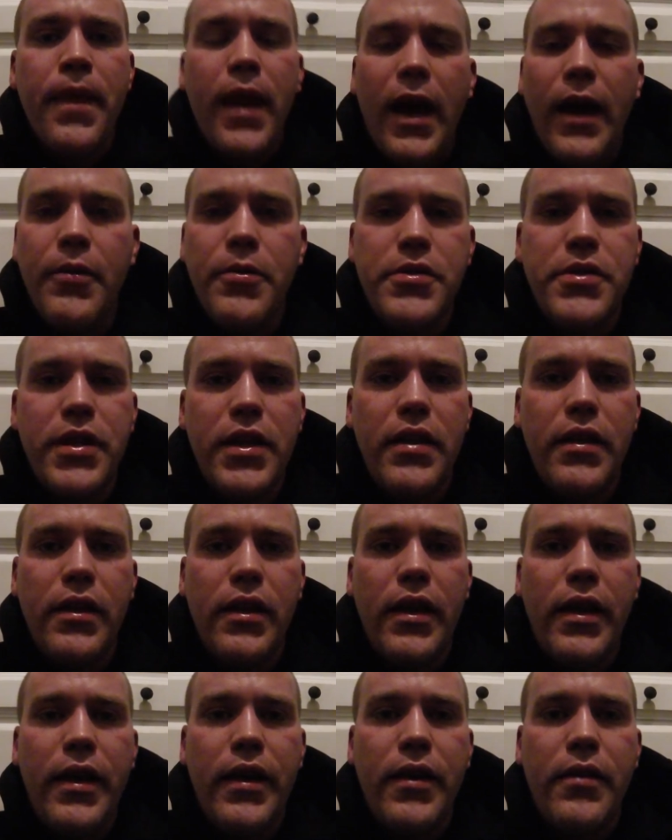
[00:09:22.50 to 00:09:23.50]
I was getting
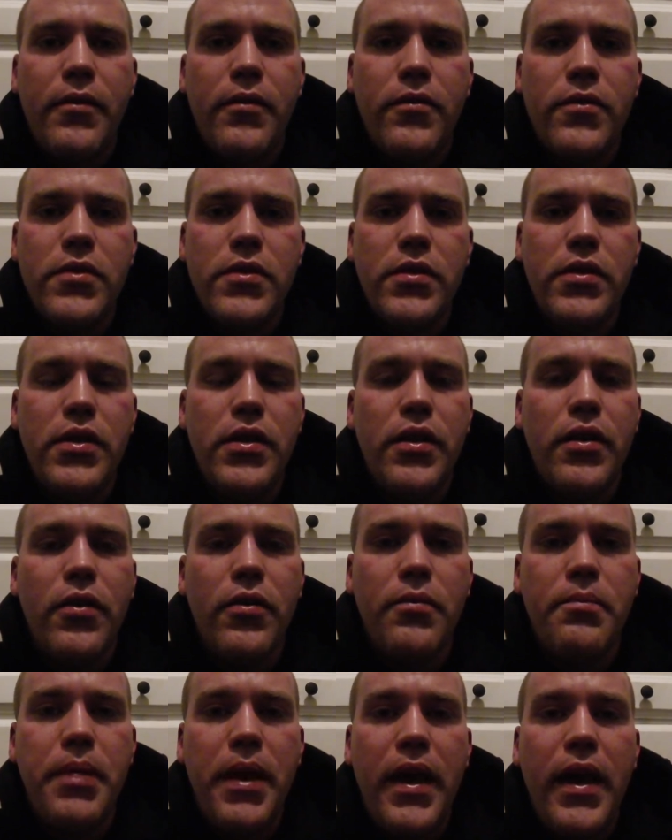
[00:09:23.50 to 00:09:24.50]
like, you
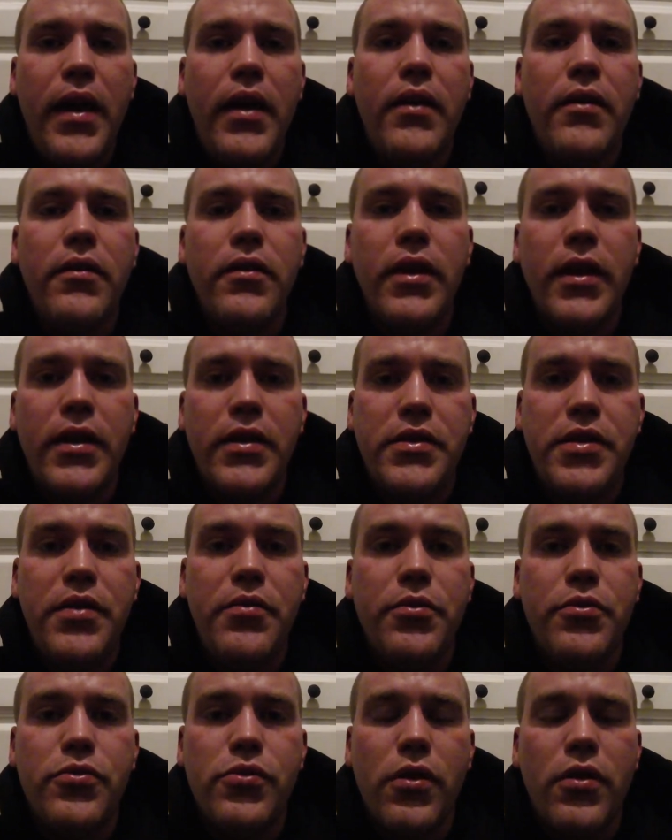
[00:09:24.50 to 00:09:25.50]
know, bad
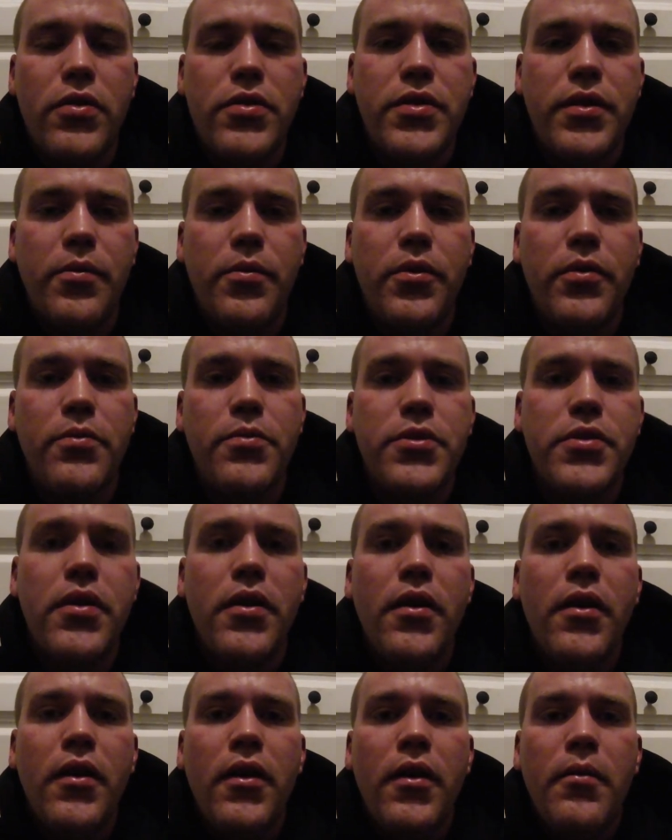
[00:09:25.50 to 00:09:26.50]
nicotine withdrawal symptoms.
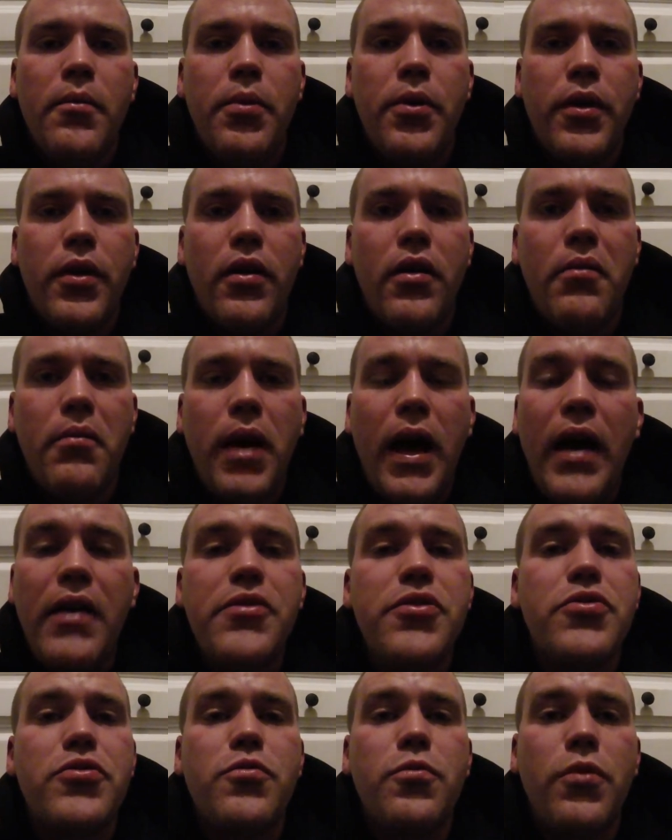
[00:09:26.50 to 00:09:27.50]
But I
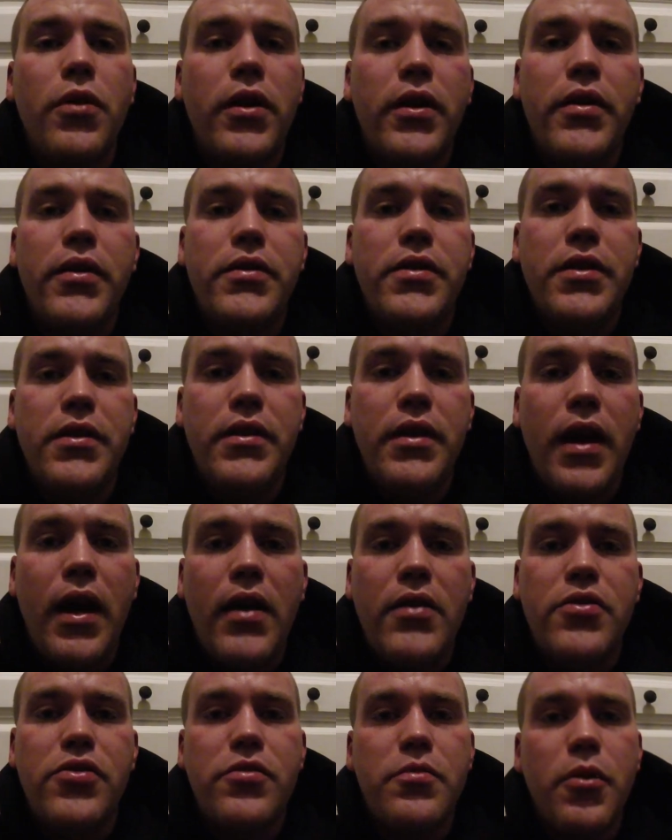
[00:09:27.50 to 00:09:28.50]
just wanted to
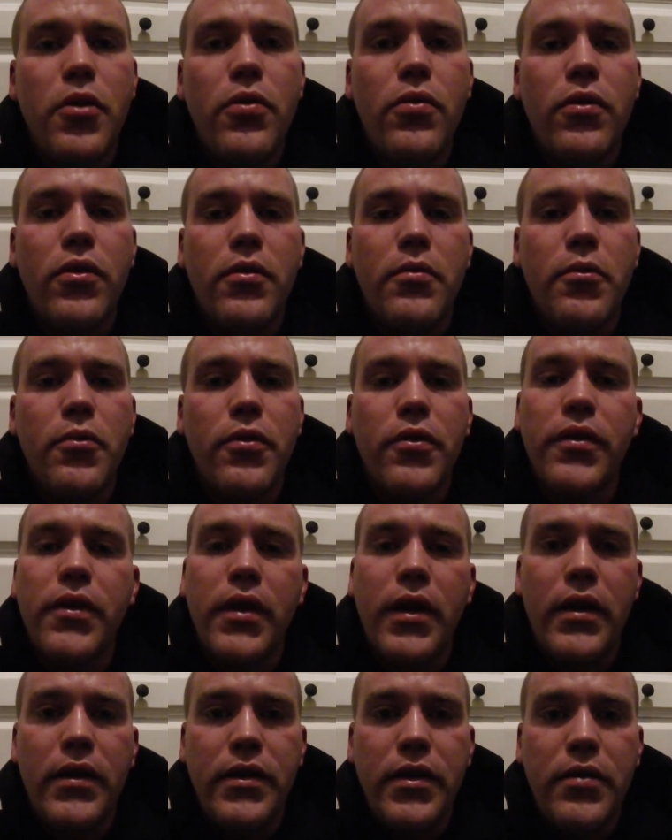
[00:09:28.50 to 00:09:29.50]
not smoke more
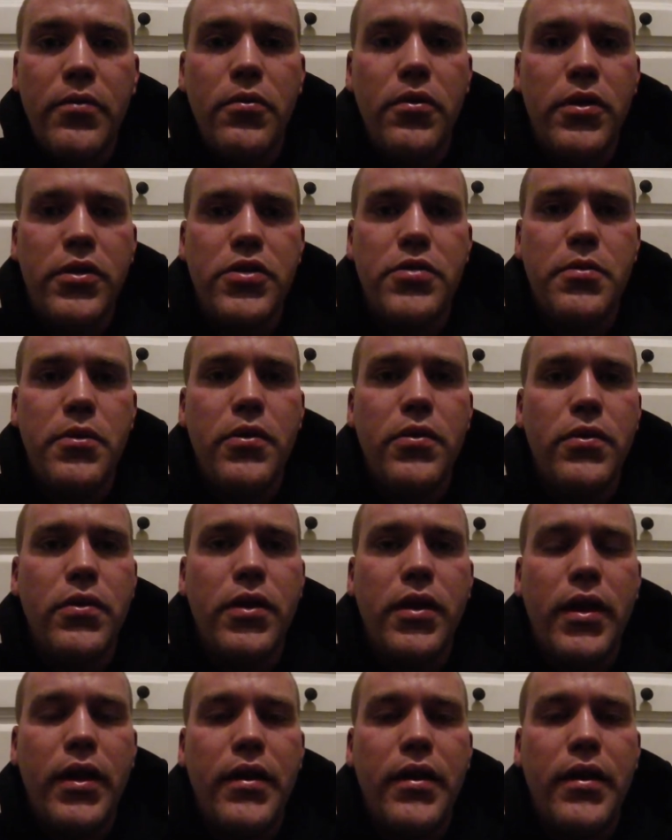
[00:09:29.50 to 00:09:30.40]
than I did want to smoke.